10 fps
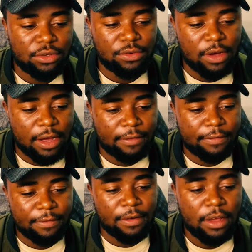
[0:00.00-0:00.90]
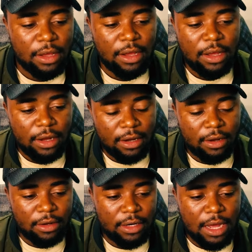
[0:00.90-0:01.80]
you have
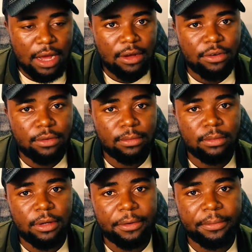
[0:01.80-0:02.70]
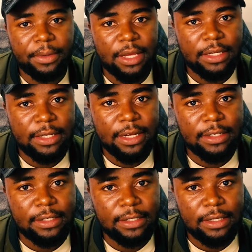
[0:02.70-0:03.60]
now um, entered
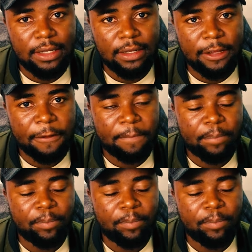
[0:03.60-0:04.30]
the